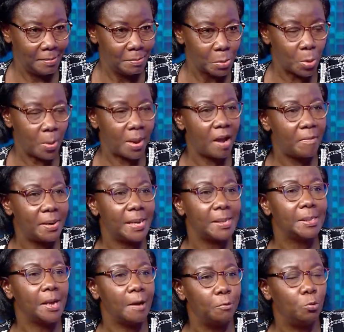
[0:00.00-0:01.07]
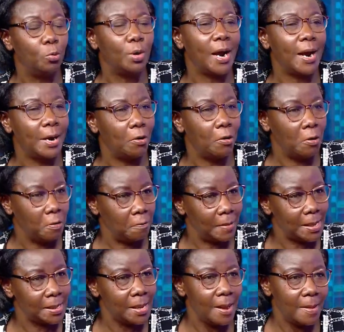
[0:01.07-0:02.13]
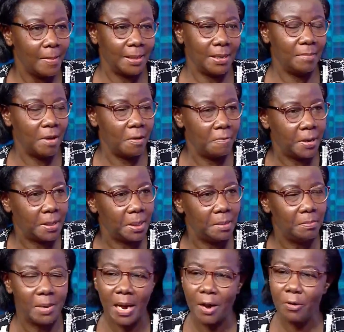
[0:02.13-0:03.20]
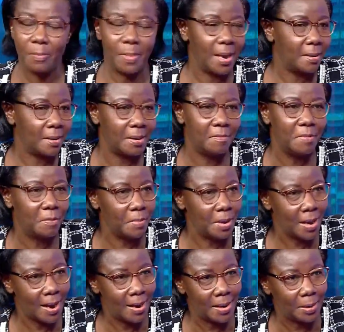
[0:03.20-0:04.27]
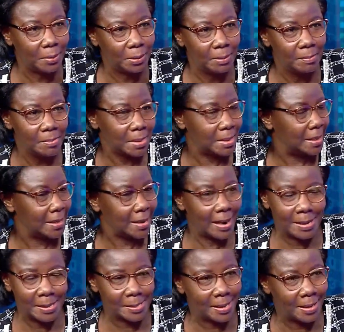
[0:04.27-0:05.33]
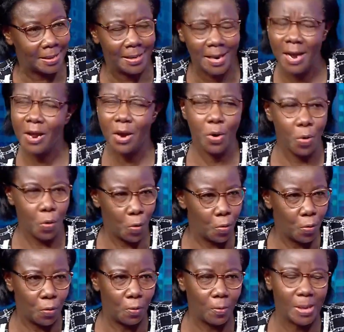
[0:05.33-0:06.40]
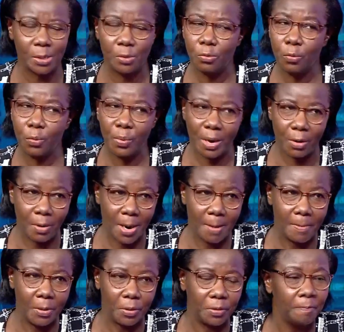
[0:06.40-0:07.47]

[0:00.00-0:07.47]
So the government doesn't have to carry all of us, but yes. I'm a victim now, they're giving me handout. It's a careless idea. No, that's not what we are all about.